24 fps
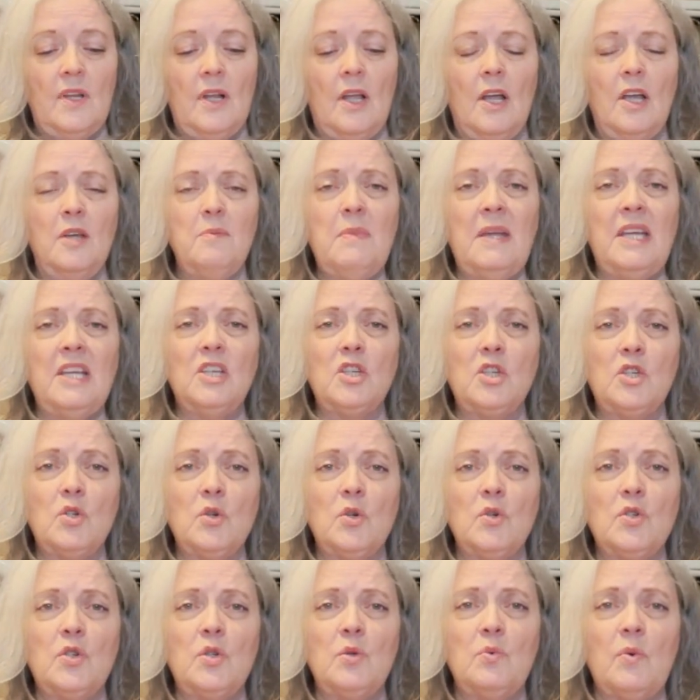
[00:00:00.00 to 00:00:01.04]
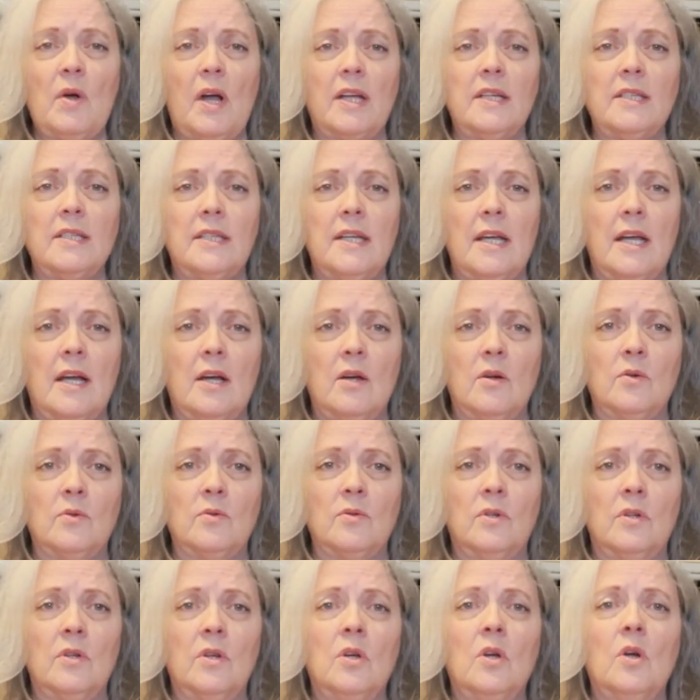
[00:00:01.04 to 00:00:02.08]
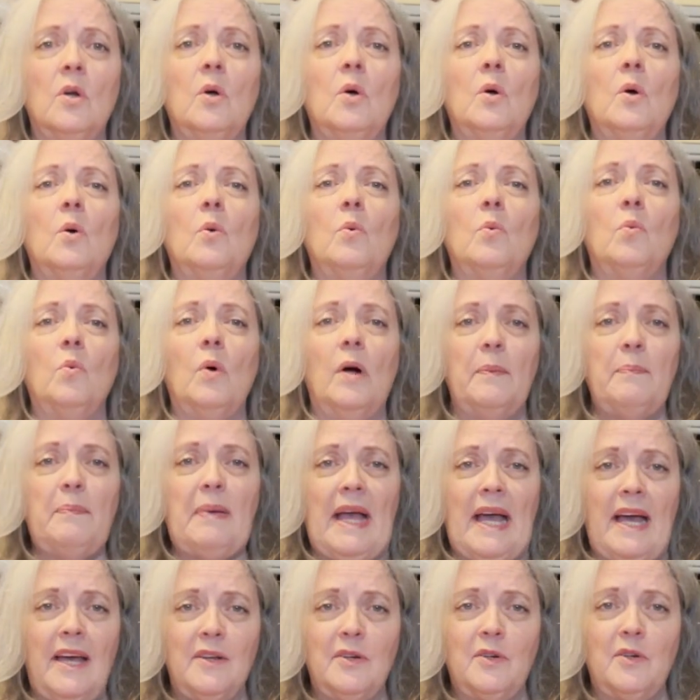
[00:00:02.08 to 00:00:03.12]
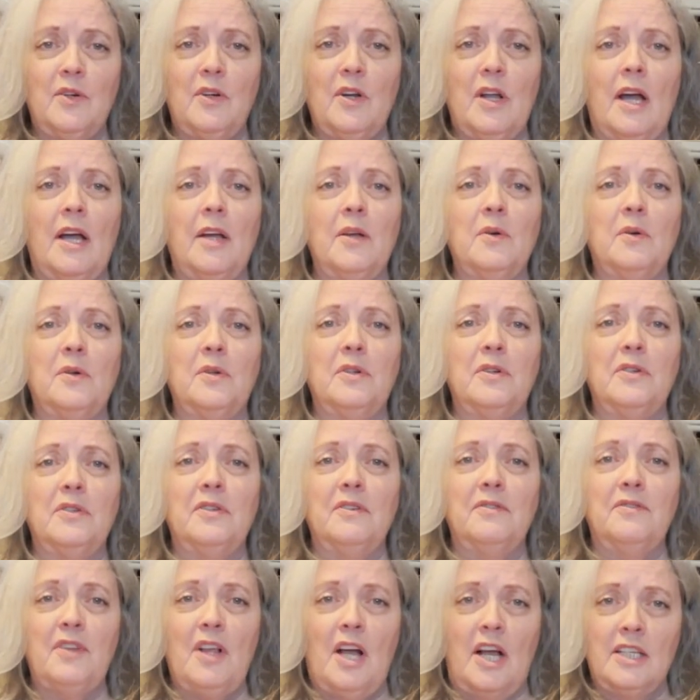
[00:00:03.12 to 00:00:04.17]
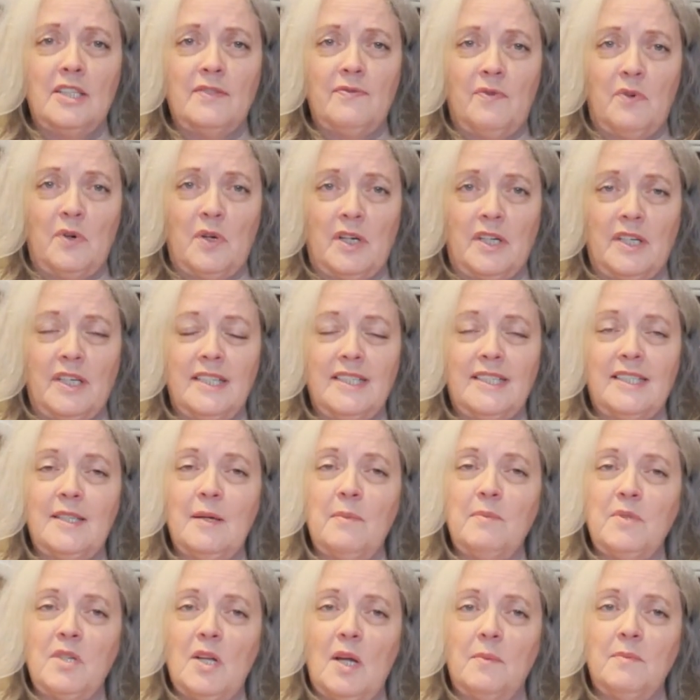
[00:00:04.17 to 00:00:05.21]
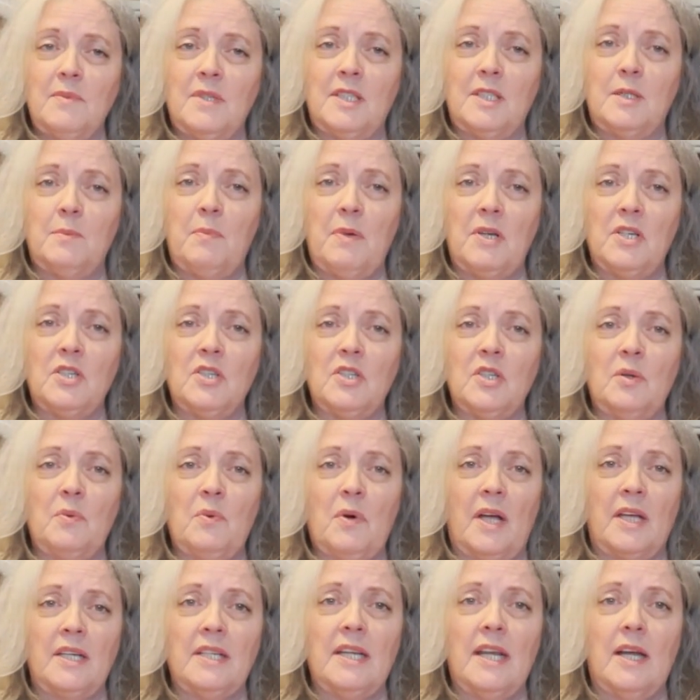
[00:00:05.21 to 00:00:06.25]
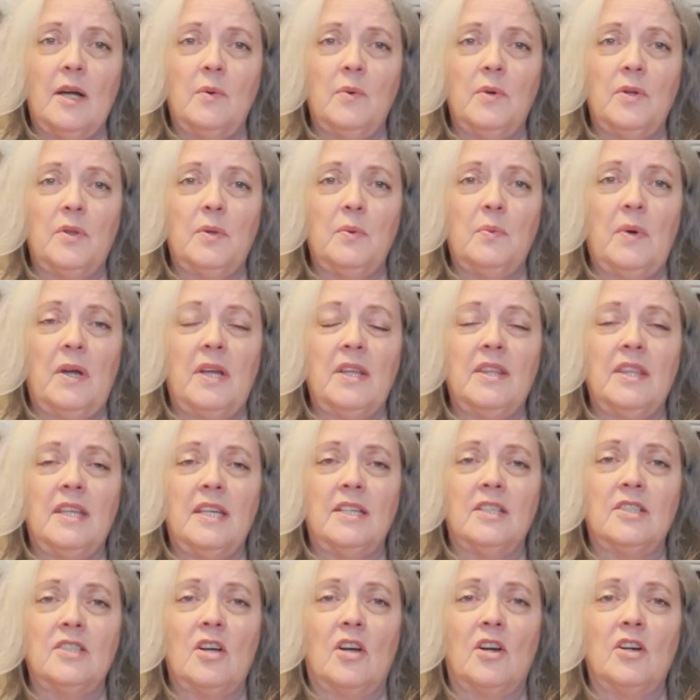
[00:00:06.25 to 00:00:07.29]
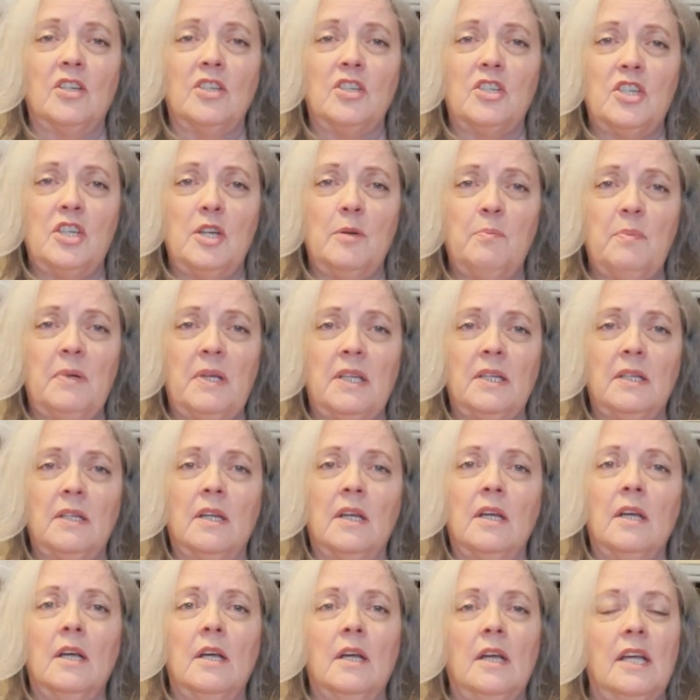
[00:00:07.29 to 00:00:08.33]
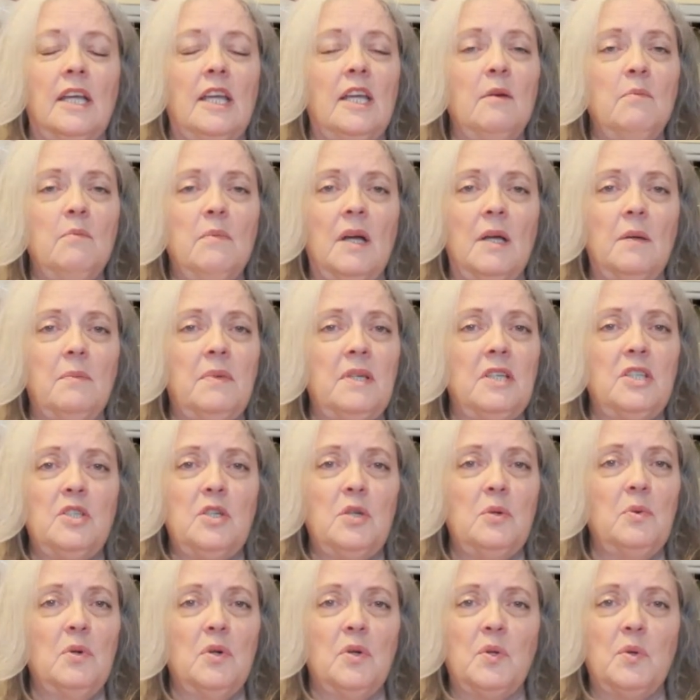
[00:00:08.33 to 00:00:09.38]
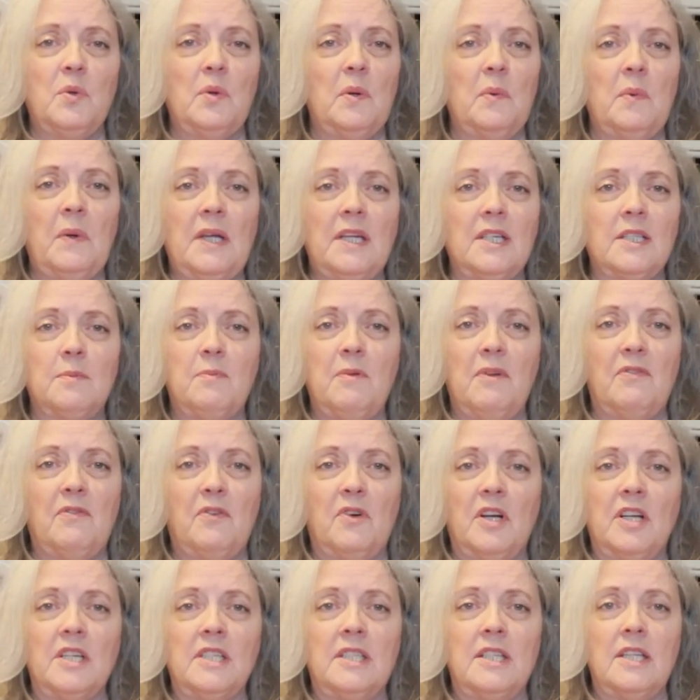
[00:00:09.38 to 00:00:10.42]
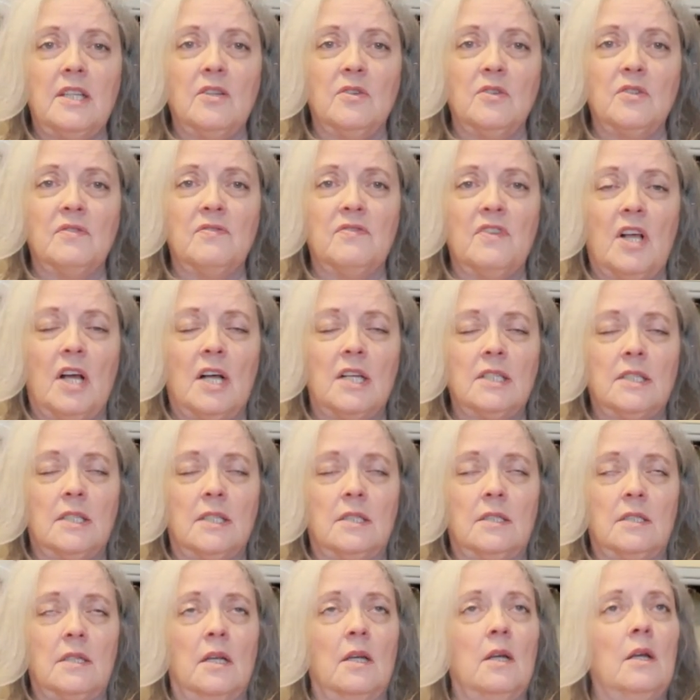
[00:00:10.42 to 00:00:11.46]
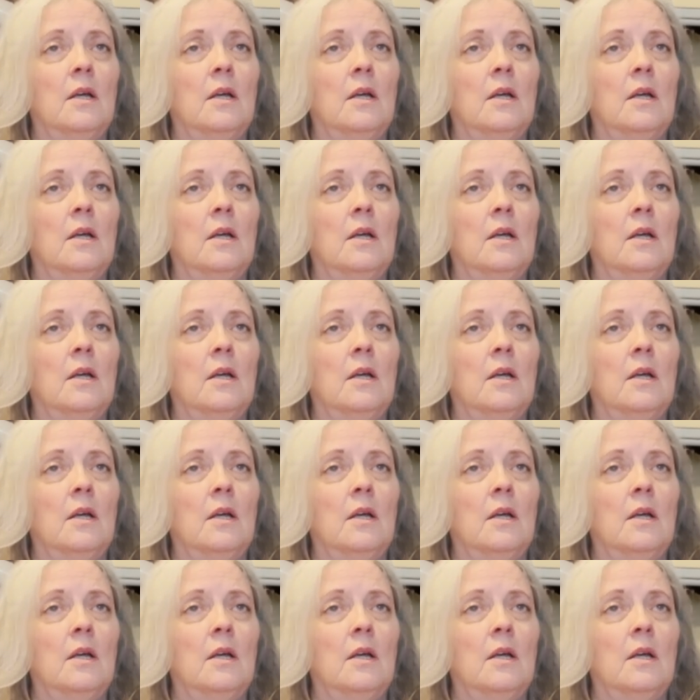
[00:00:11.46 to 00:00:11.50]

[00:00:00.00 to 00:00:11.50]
I make sure to write down what pattern I ordered the floss for, because sometimes, especially right now with the way things are in shipping, it might be 2 or 3 weeks before I see those flosses.